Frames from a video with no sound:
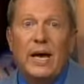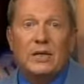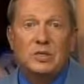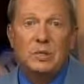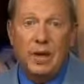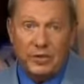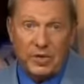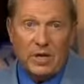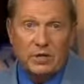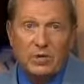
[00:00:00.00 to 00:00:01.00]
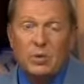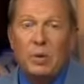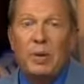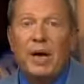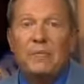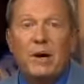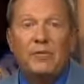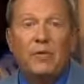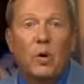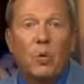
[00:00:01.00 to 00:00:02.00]
and some other countries will pay money
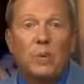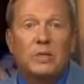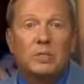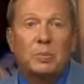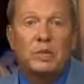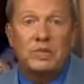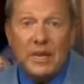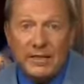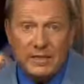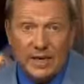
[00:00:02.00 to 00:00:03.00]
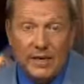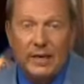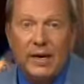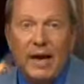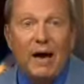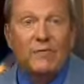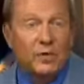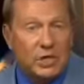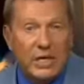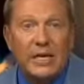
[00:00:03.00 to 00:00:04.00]
for a woman's placenta
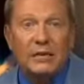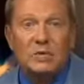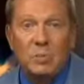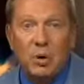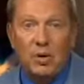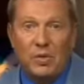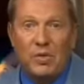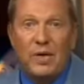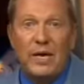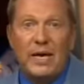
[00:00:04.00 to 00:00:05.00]
after she gives birth.